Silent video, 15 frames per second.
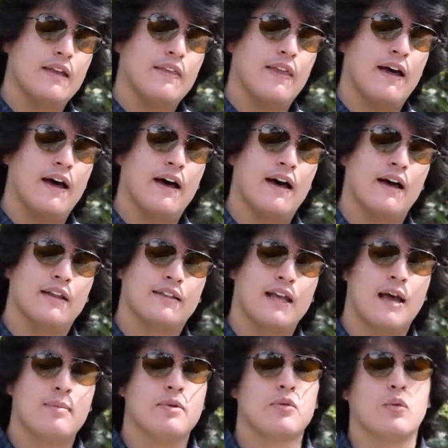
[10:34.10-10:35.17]
the
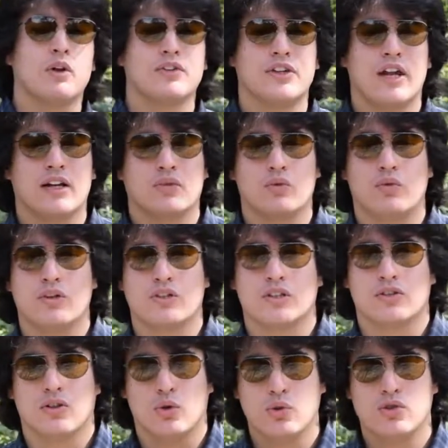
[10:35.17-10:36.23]
time it will take to reach the
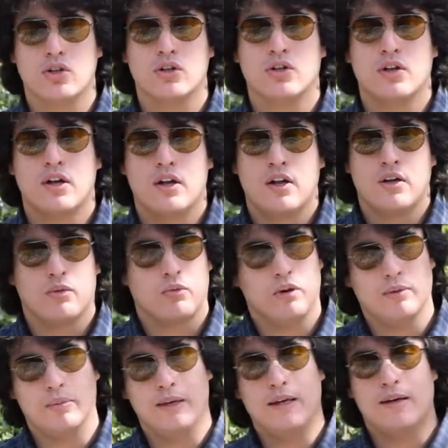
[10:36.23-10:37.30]
solution
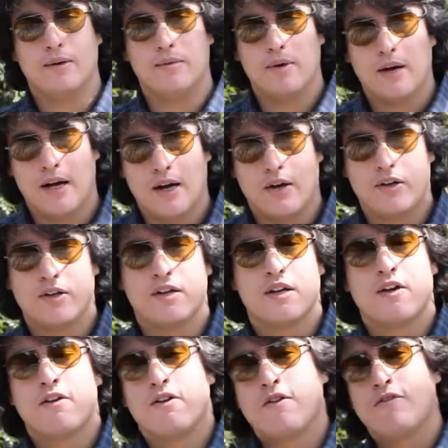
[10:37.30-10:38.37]
will be
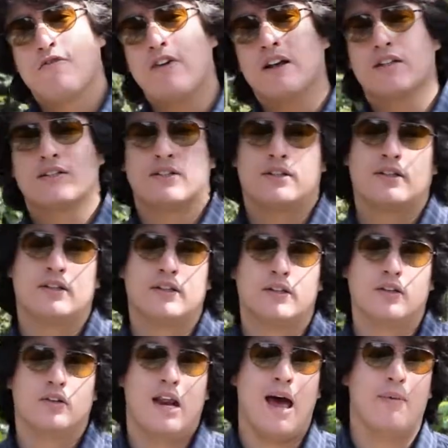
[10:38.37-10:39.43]
fixed
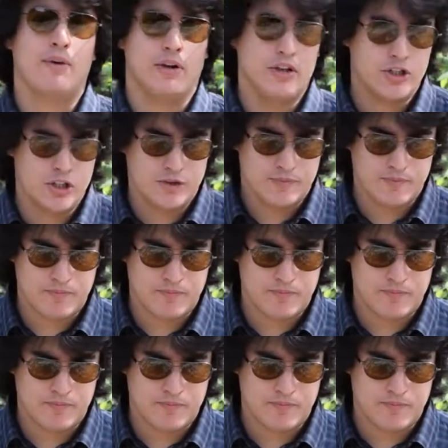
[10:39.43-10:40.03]
on average.